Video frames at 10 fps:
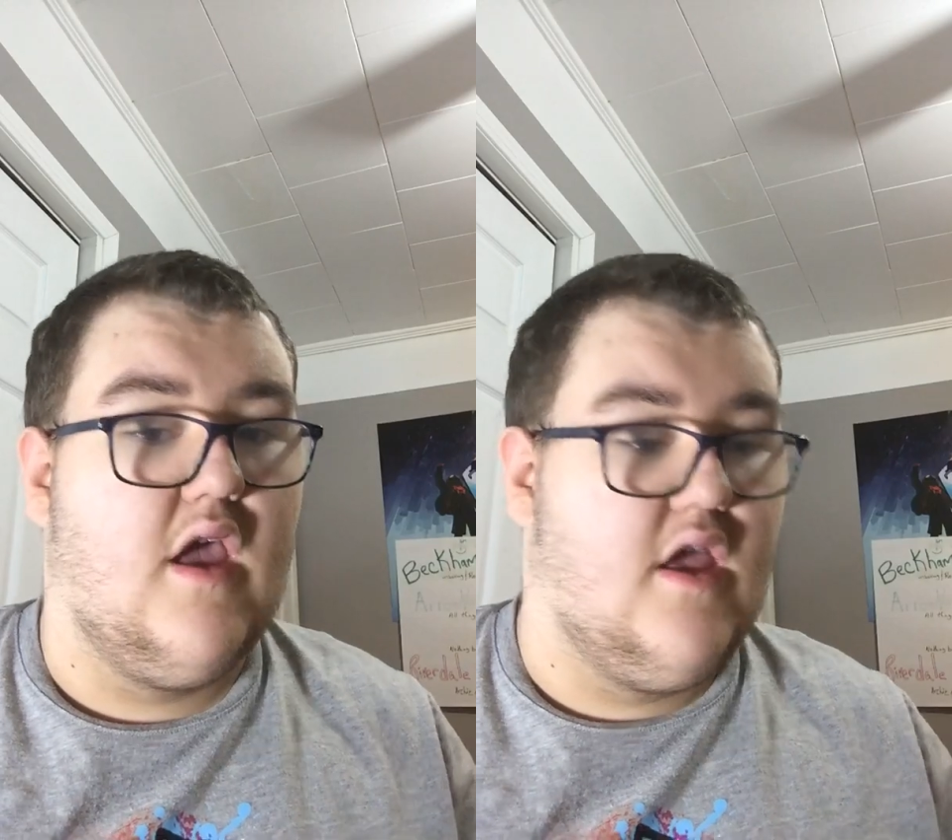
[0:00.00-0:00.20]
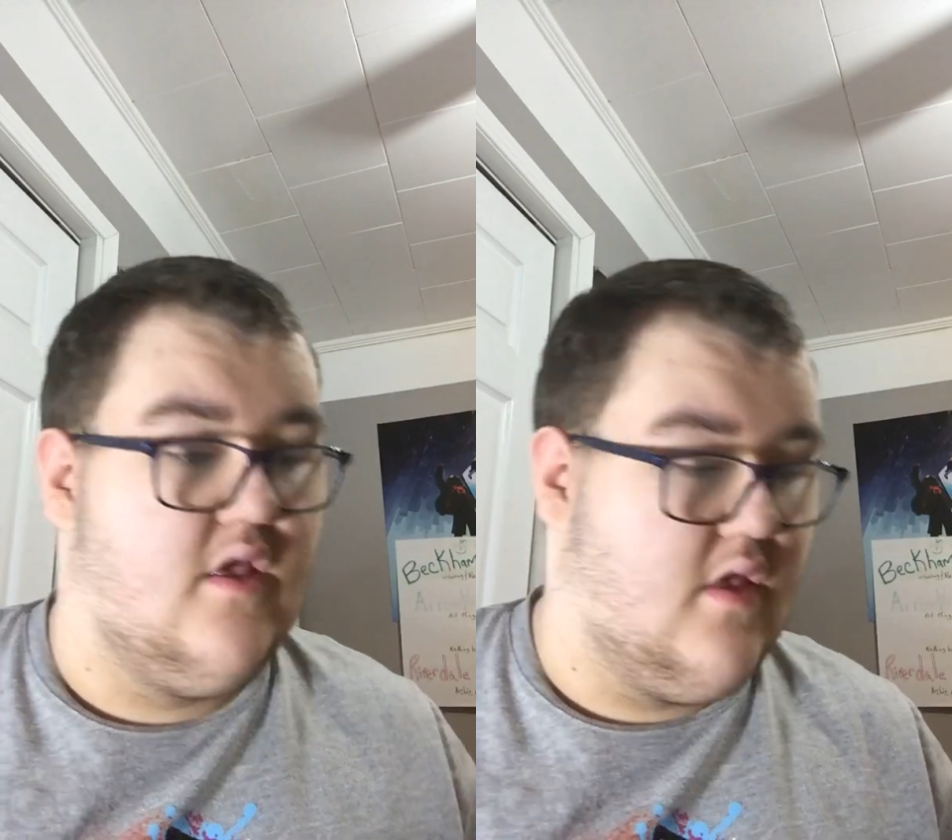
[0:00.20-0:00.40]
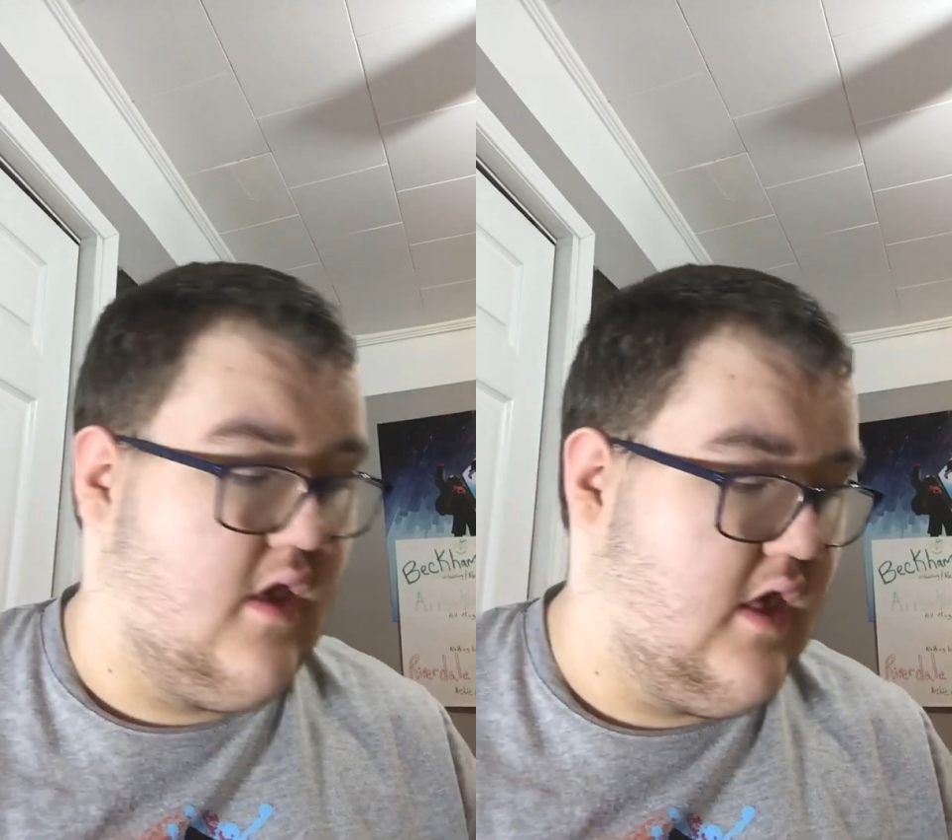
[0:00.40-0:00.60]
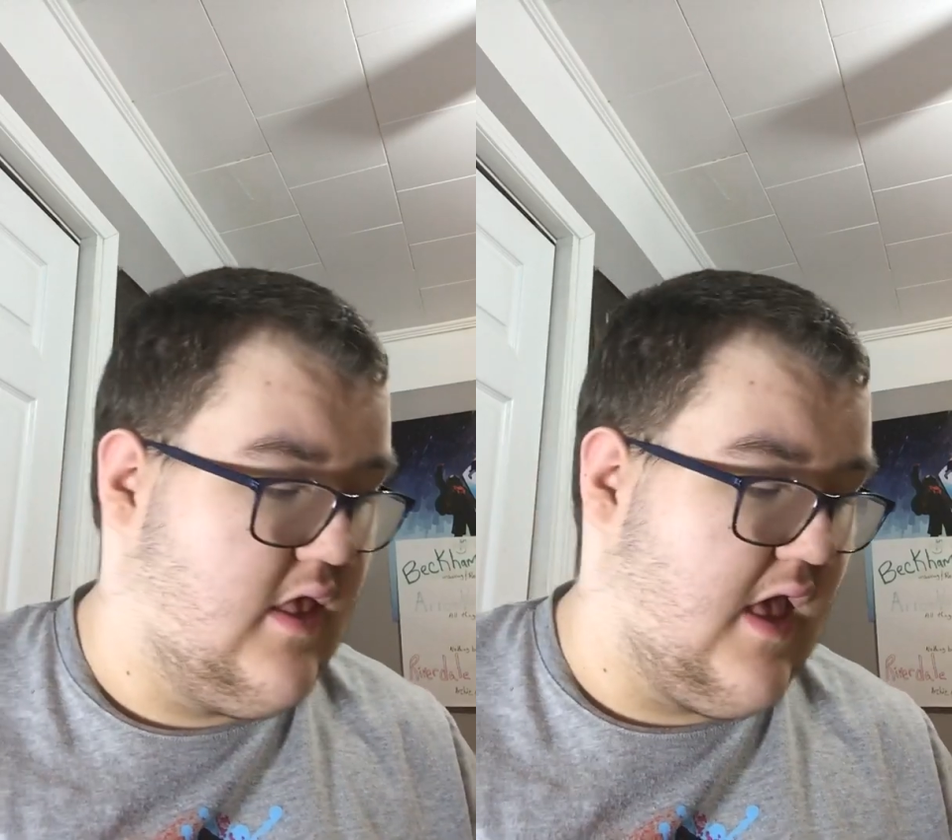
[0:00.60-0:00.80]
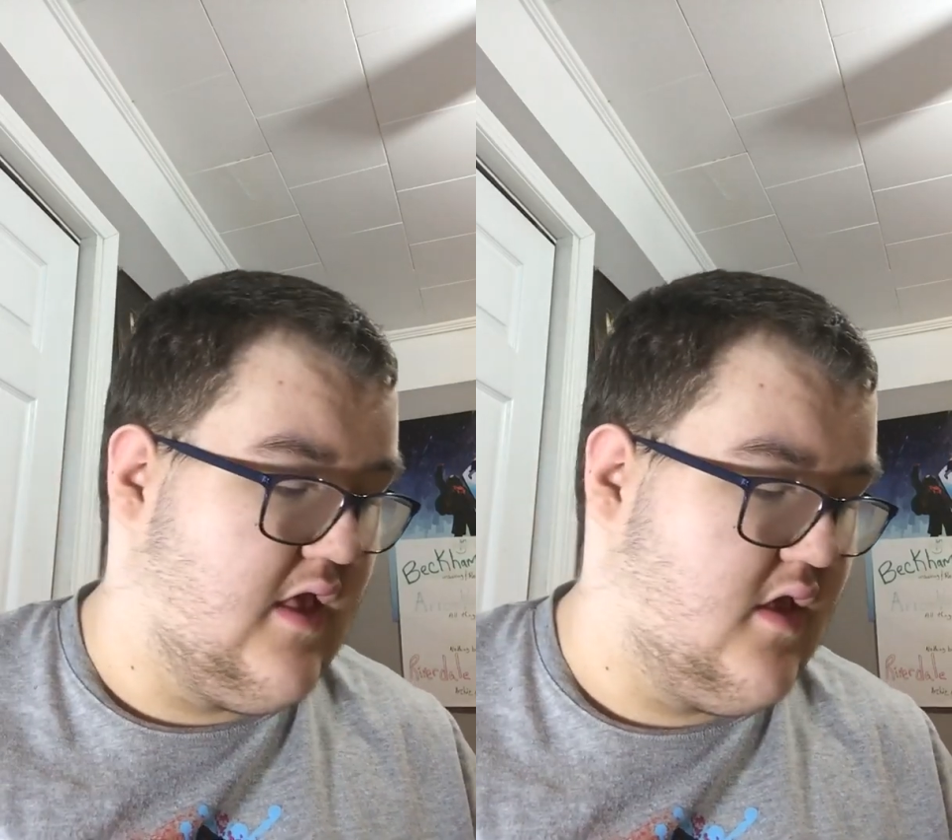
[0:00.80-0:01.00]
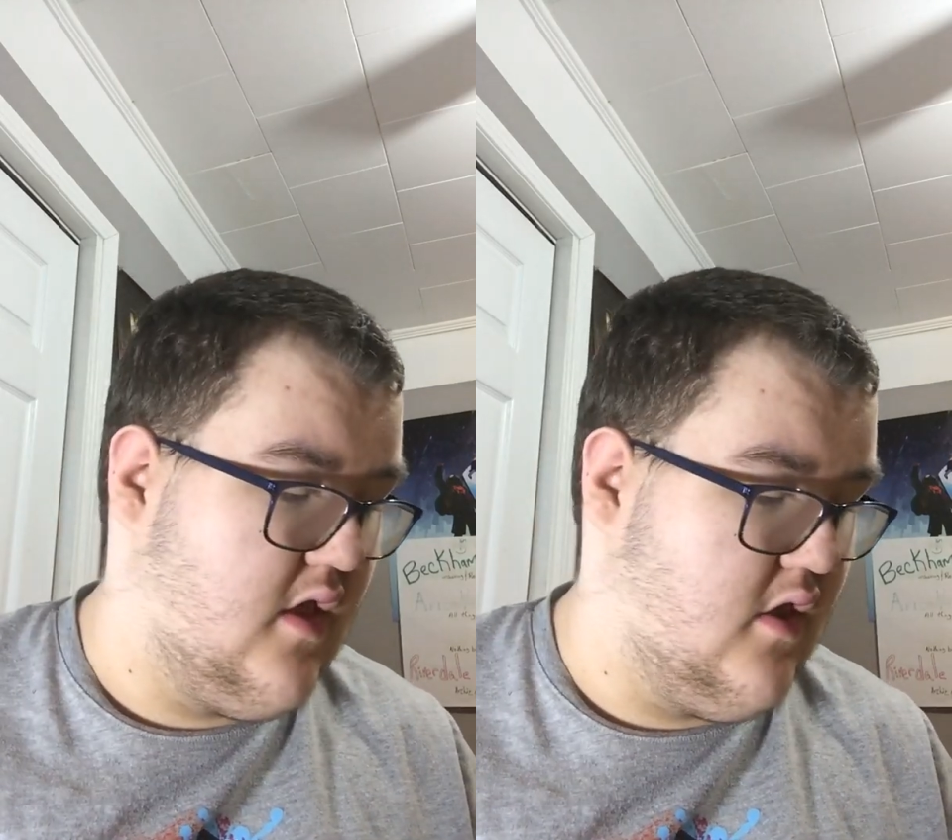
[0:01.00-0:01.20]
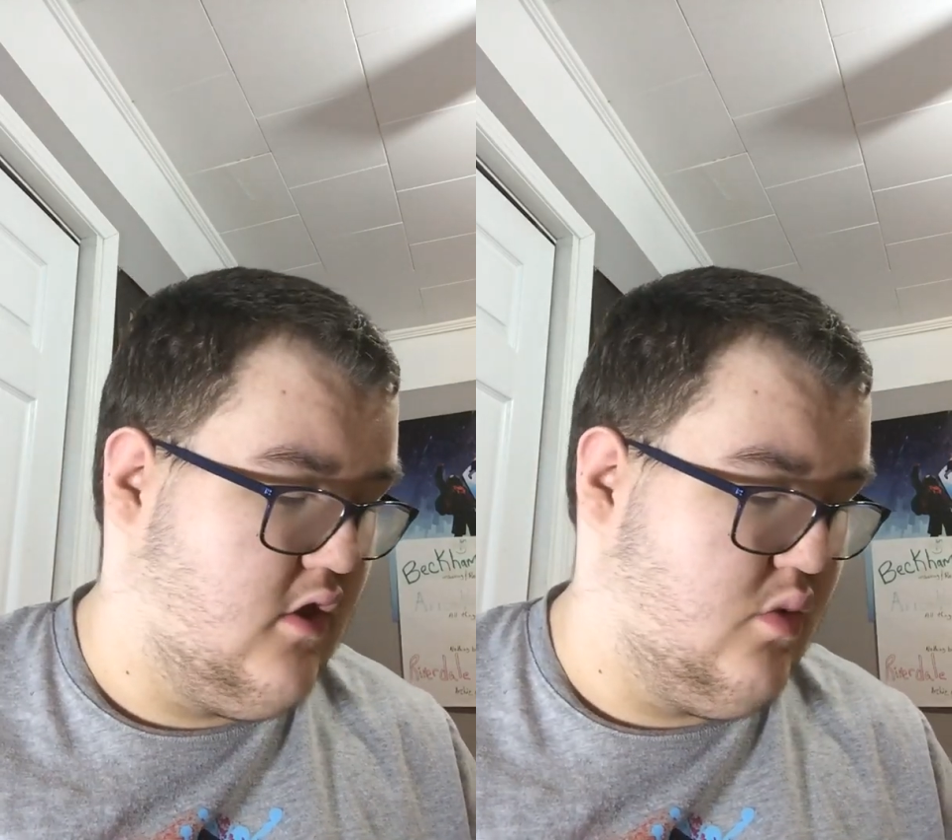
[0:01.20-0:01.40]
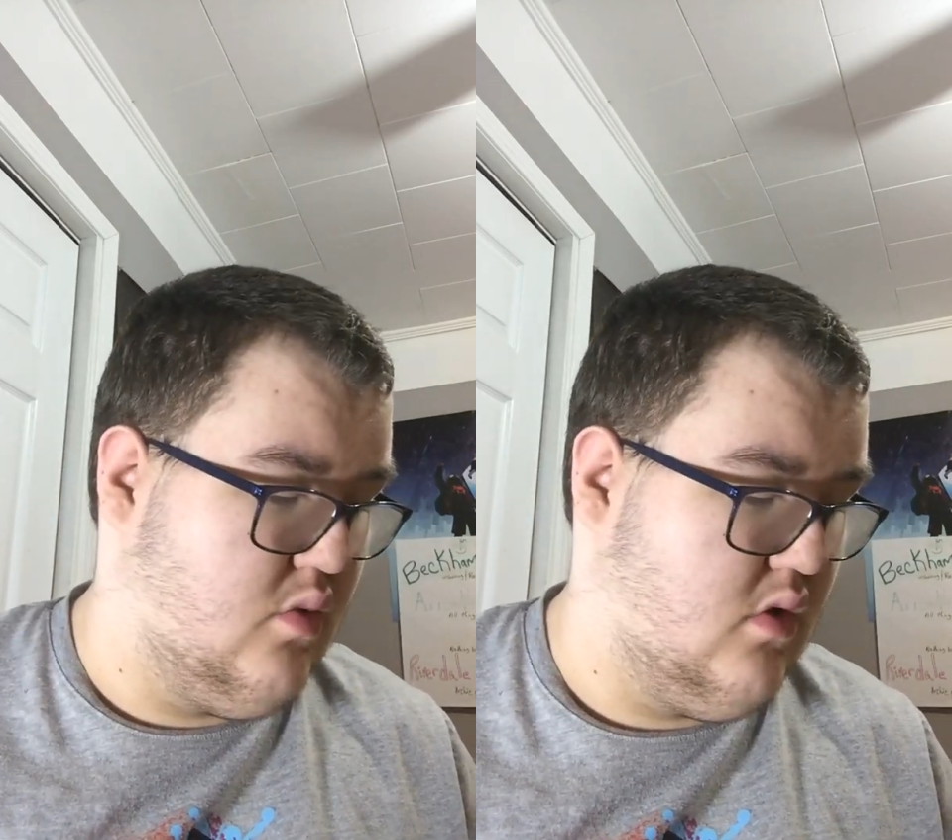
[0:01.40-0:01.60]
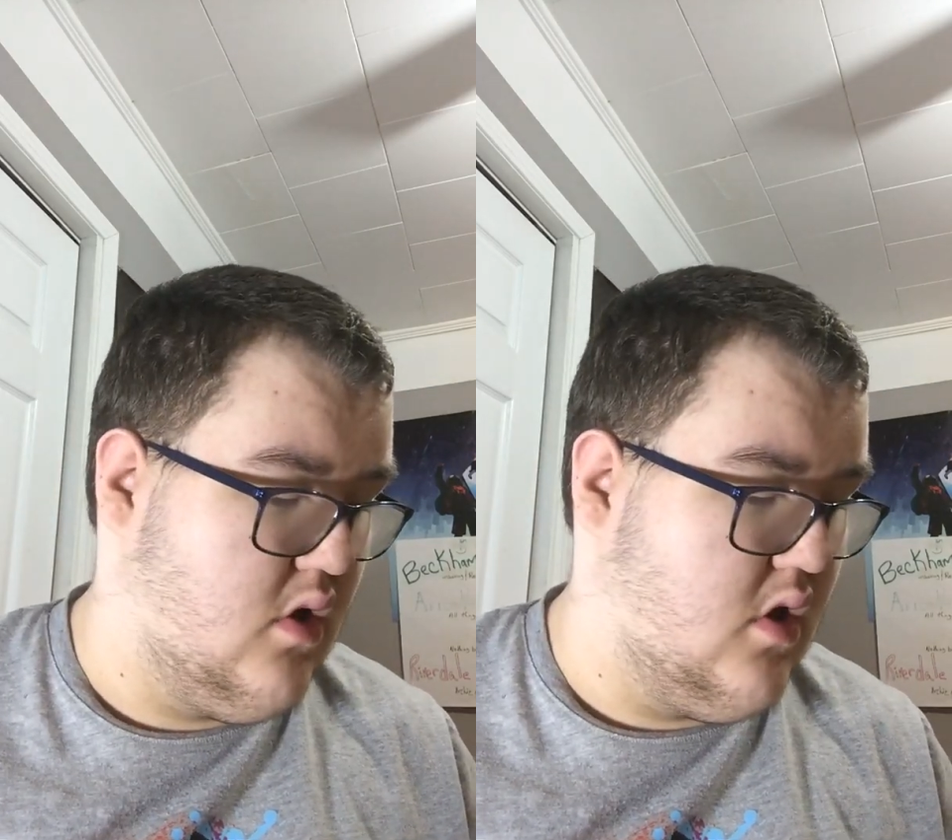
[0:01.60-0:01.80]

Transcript: He's asking to